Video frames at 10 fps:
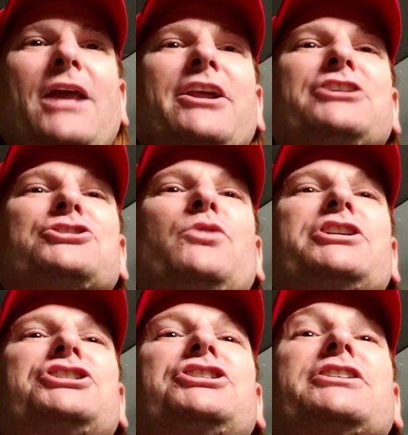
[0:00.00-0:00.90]
Next
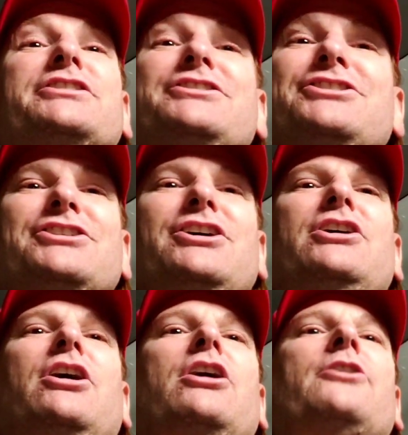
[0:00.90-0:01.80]
questions
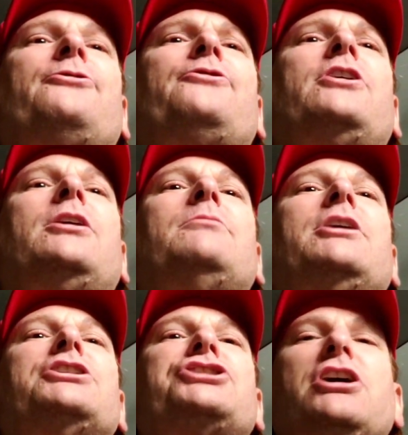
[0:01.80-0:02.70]
are from
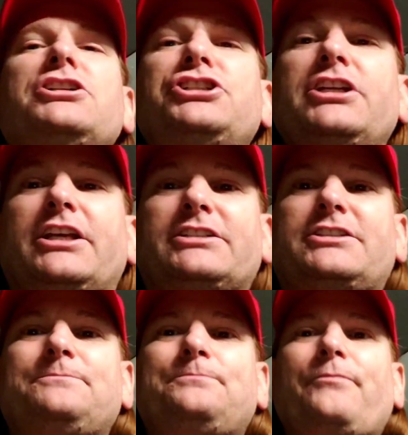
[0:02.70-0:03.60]
Sean
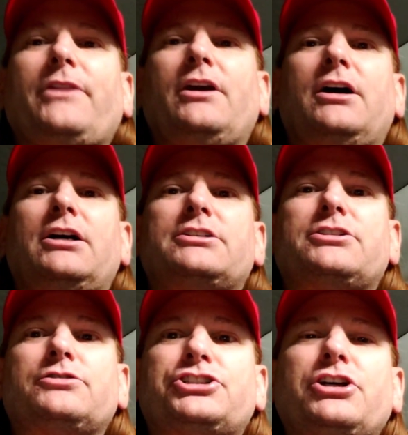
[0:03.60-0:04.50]
Jennings.
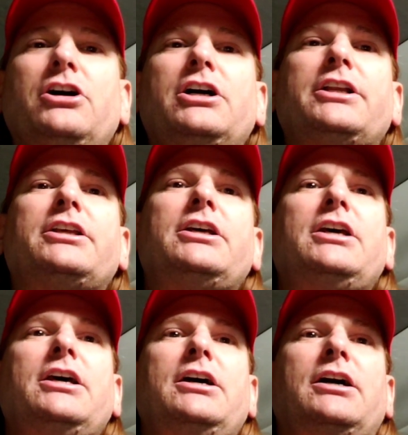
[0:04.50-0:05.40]
So Sean
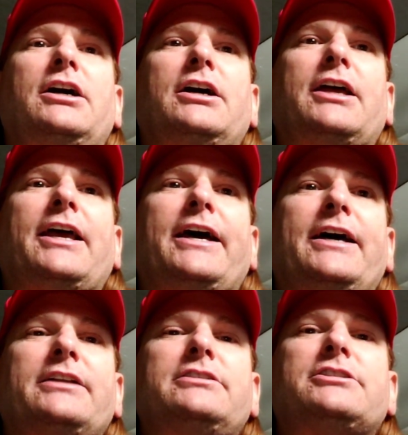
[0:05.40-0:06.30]

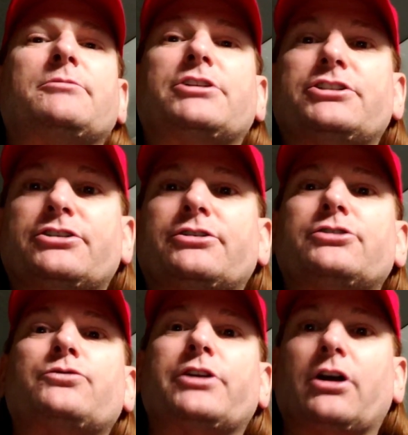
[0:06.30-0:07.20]
had some
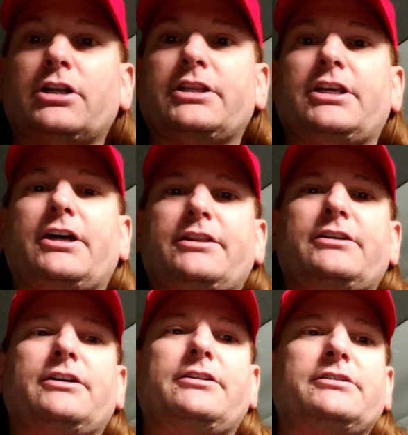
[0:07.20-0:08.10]
concerns regarding
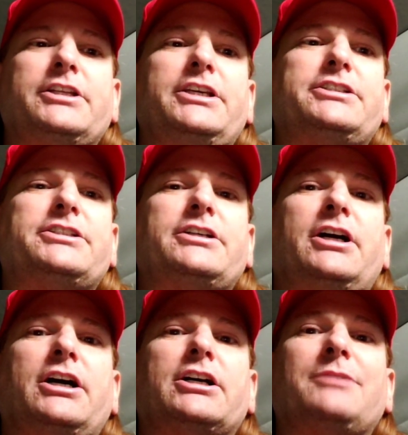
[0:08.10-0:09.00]
the lease
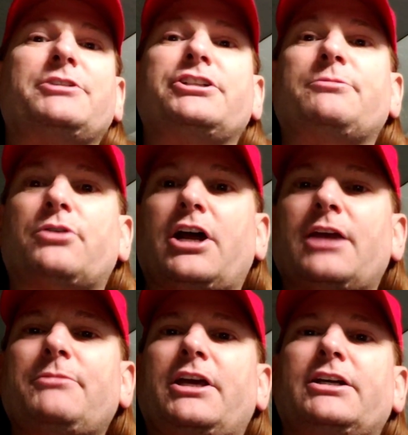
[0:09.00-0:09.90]
coming into
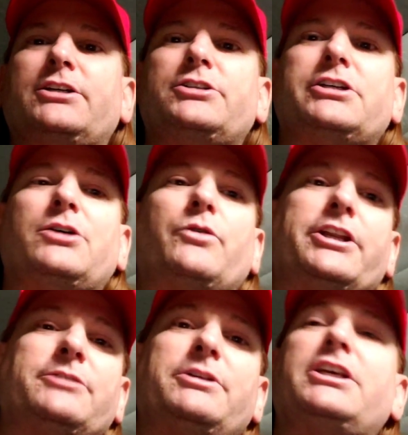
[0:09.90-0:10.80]
Prime, and
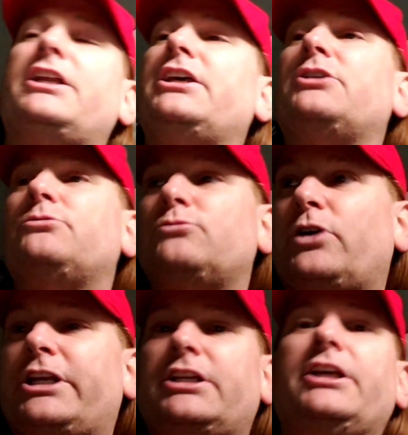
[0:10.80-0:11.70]
what he'd be getting and
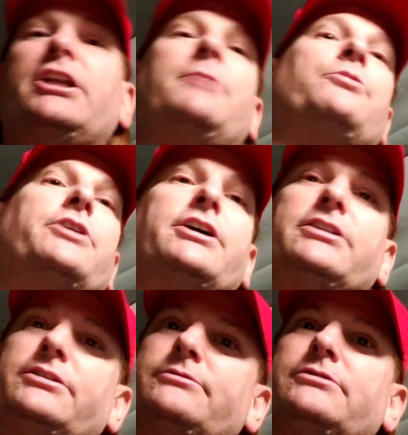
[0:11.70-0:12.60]
what he'd end up
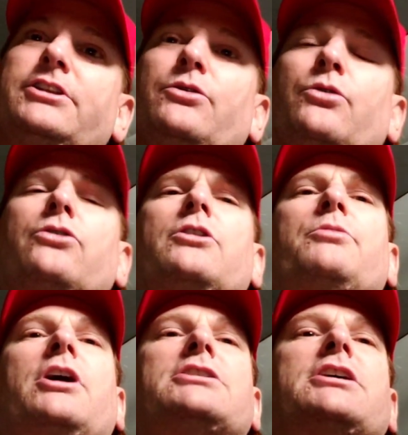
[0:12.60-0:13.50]
with and the ordering
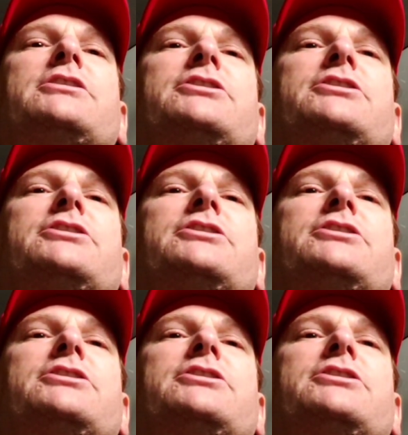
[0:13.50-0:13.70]
process.